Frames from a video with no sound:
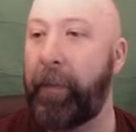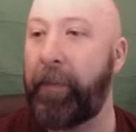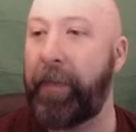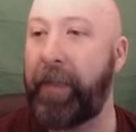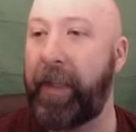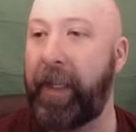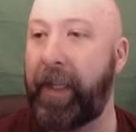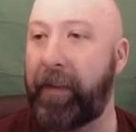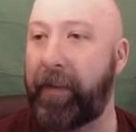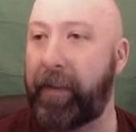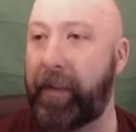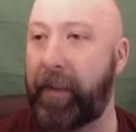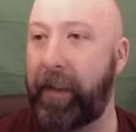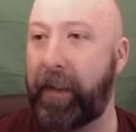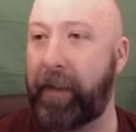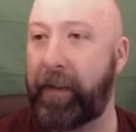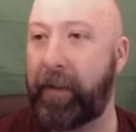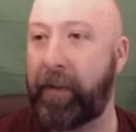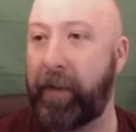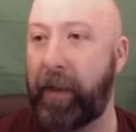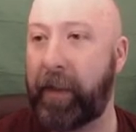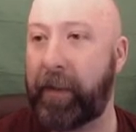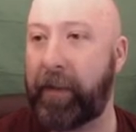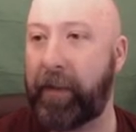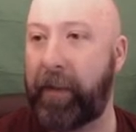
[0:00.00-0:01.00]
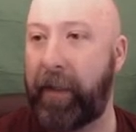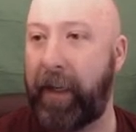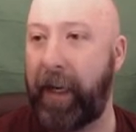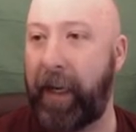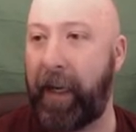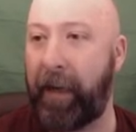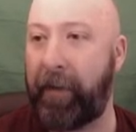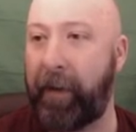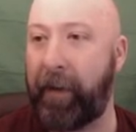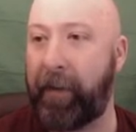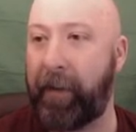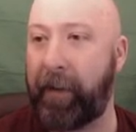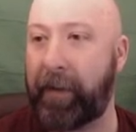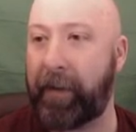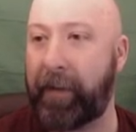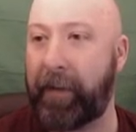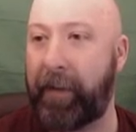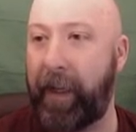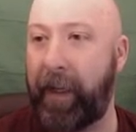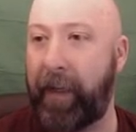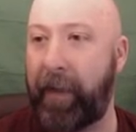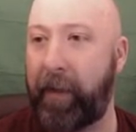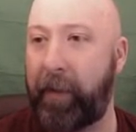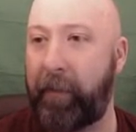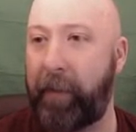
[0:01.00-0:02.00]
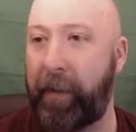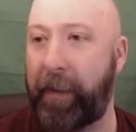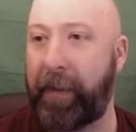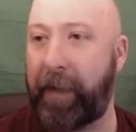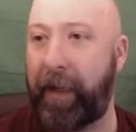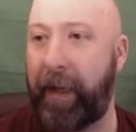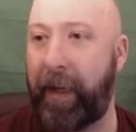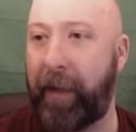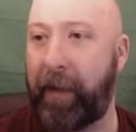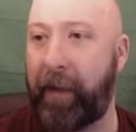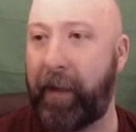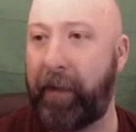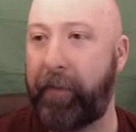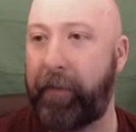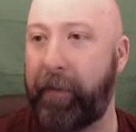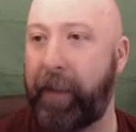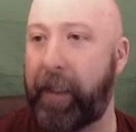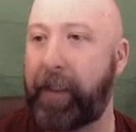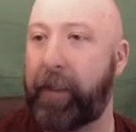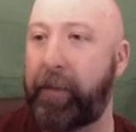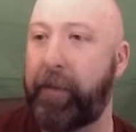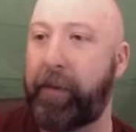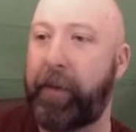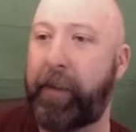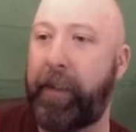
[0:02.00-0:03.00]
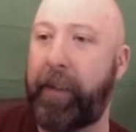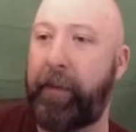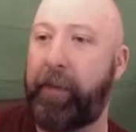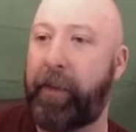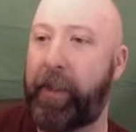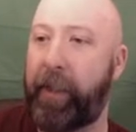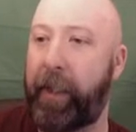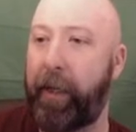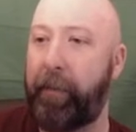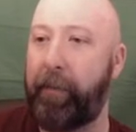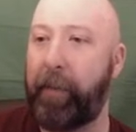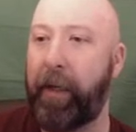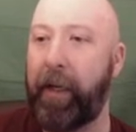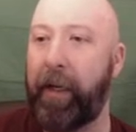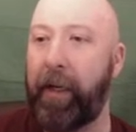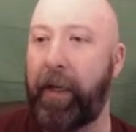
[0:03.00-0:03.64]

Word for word: These are the instructions I have. I got standard mentality, flexible team shape,